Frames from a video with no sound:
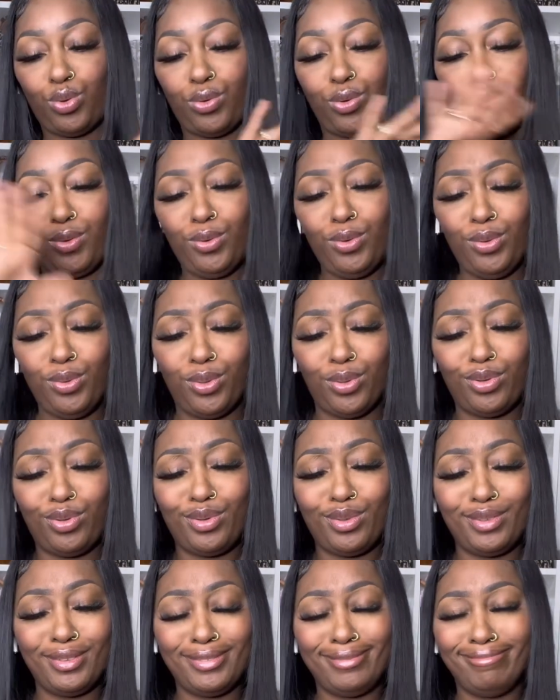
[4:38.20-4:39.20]
Whew.
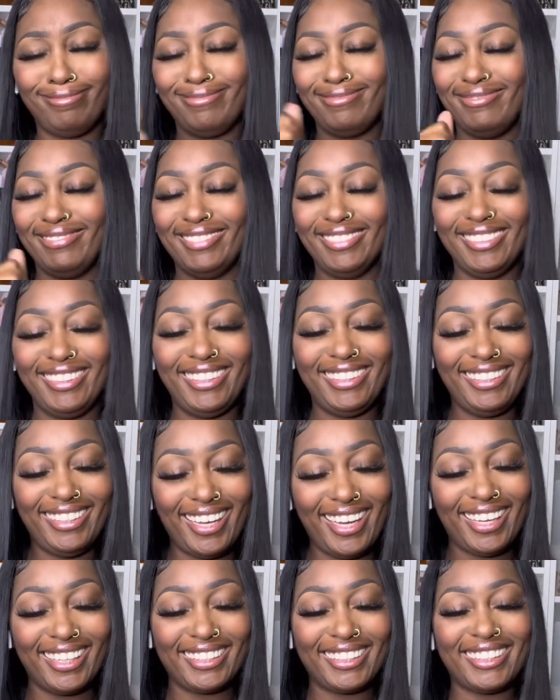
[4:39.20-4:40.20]

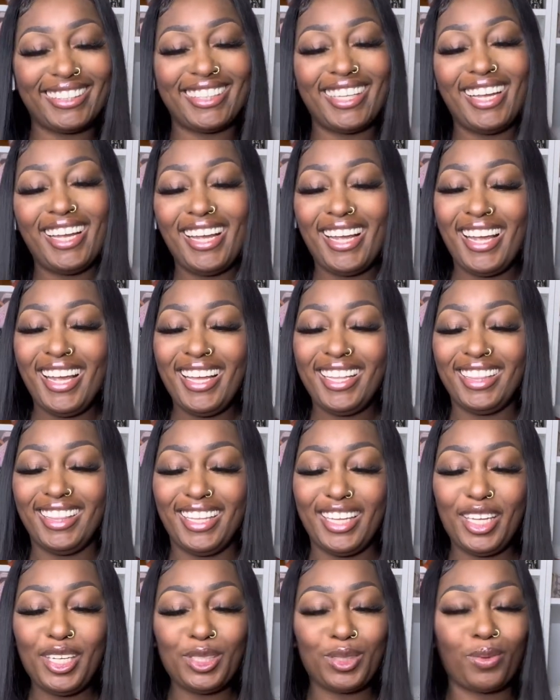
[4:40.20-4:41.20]
Yes,
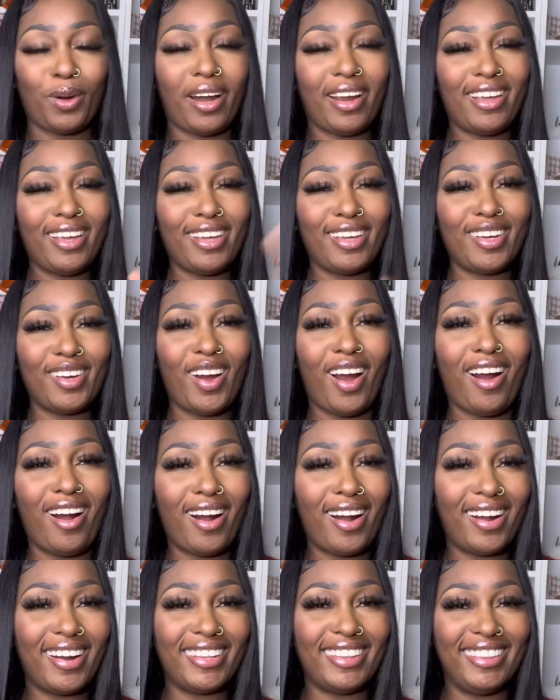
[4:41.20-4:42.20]
these right here
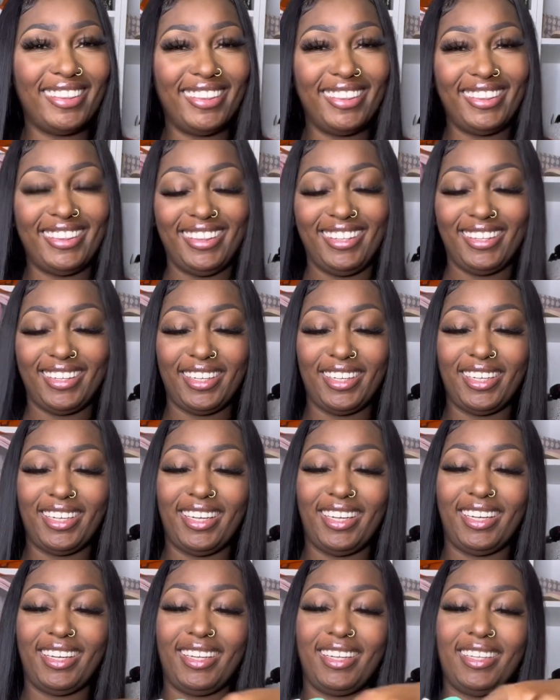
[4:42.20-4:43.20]
are
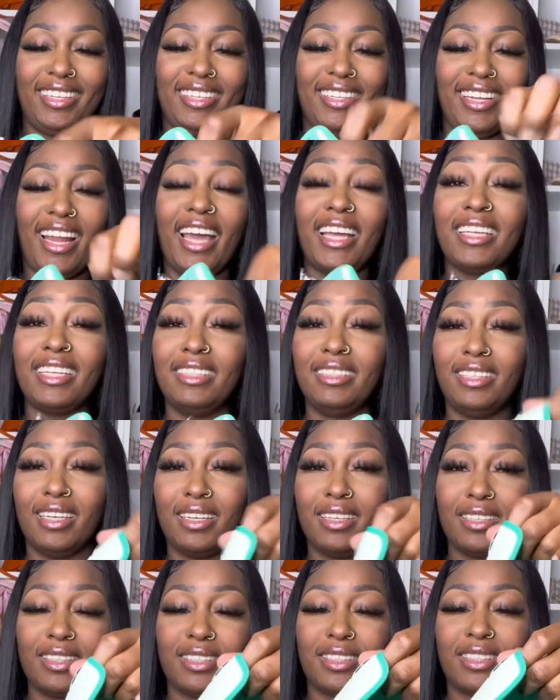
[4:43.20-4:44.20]
the Nike
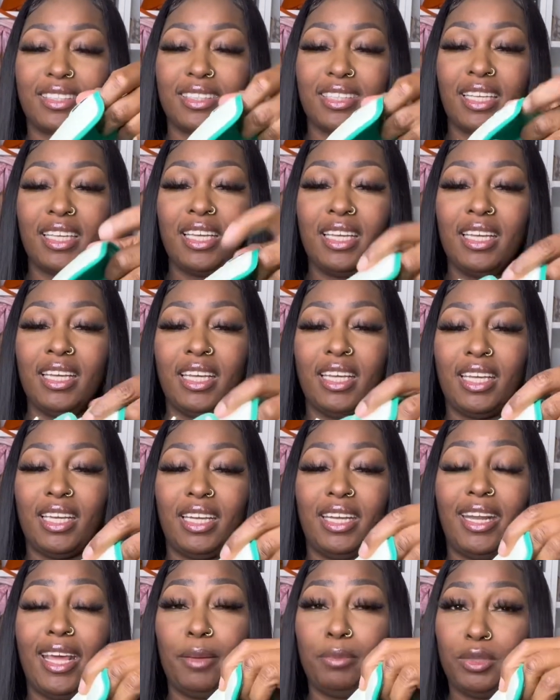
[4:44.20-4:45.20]
Dunks in
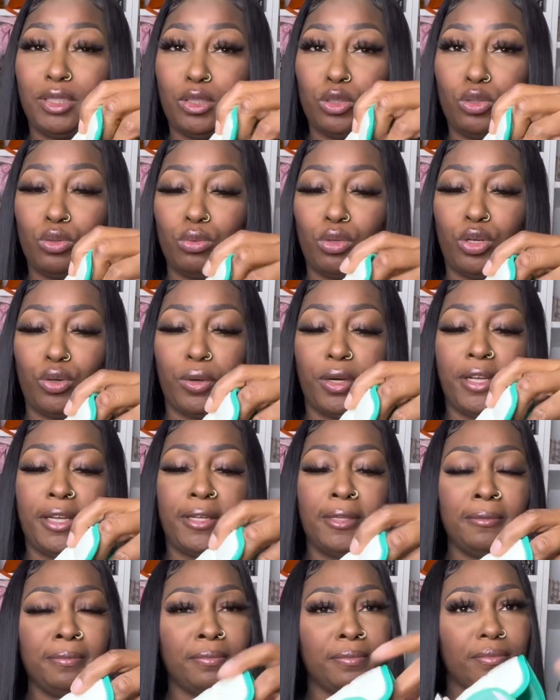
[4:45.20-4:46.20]
Neptune
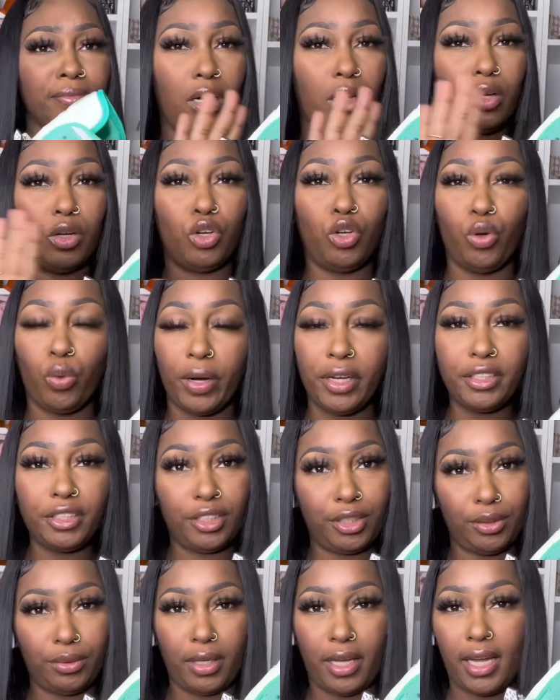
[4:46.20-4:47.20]
Green. Great
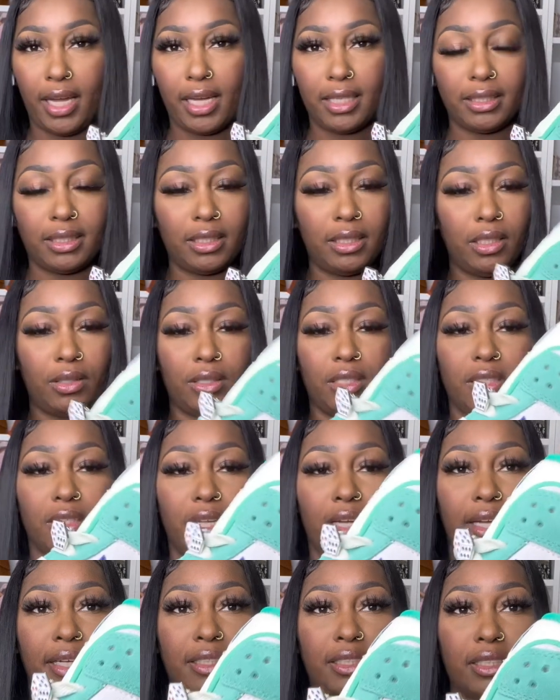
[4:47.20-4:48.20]
shoe to add to your
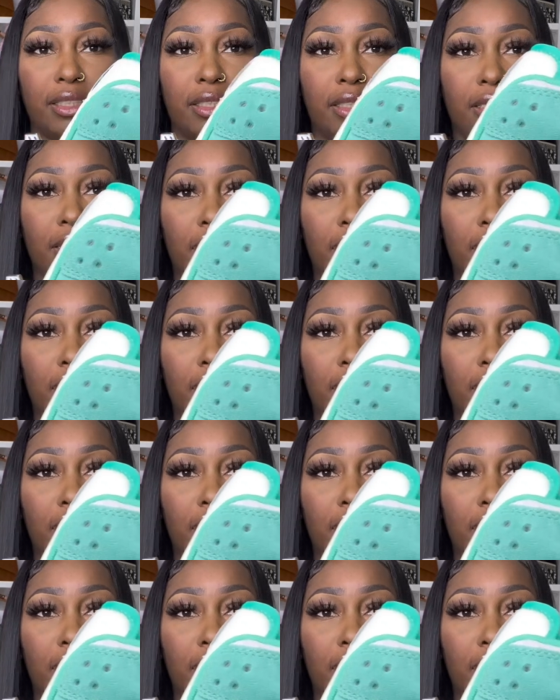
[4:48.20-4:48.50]
collection.